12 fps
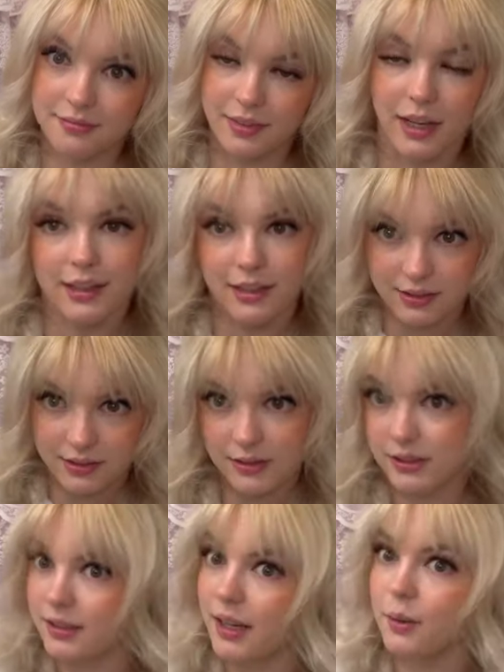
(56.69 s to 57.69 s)
And this is a
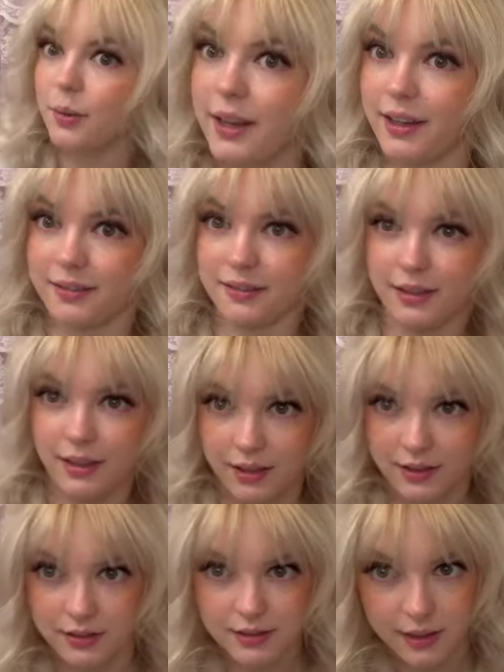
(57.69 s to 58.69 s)
segue
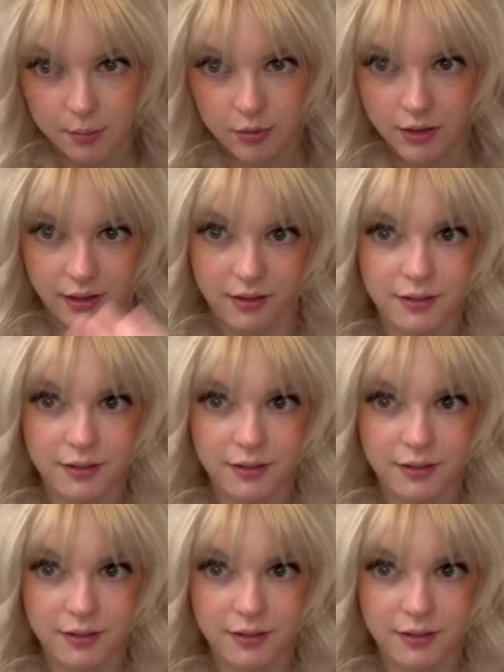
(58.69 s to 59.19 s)
into step one.